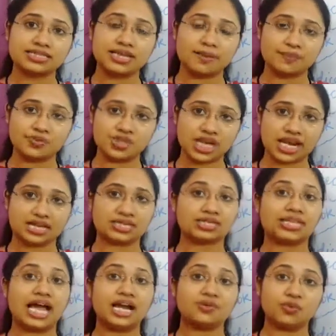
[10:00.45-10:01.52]

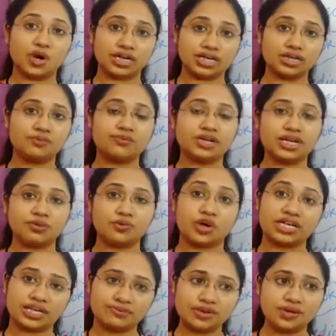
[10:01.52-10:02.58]
subject, that
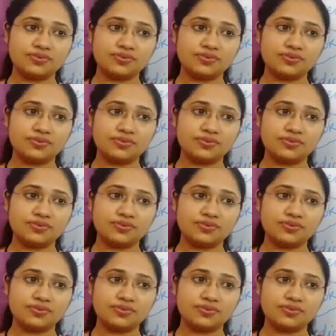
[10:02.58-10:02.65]
whatever